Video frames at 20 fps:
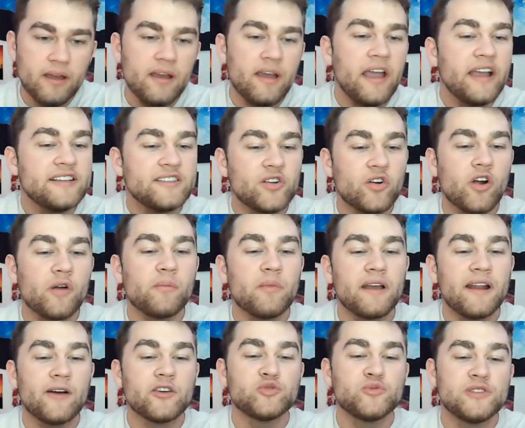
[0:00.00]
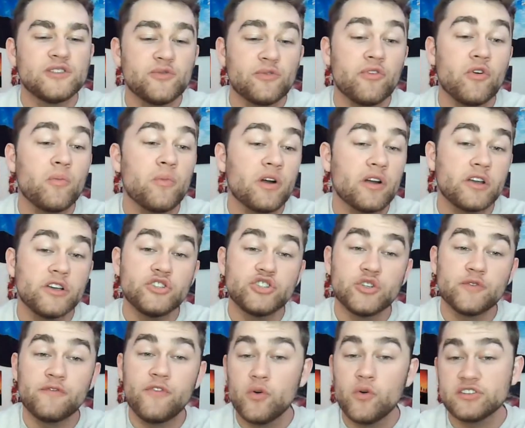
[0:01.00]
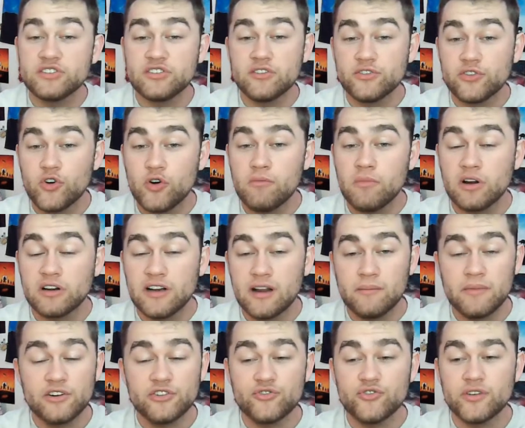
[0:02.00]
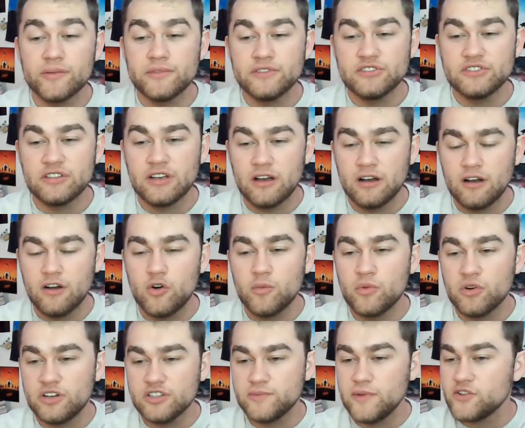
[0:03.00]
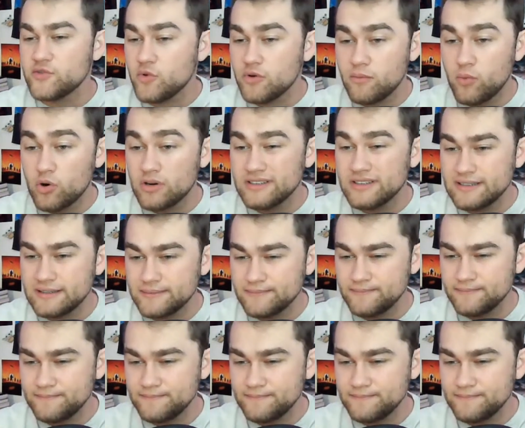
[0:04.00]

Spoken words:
Hey, sorry I'm late. I was busy with homework. You should focus on your homework, not my streams. Homework is much more important.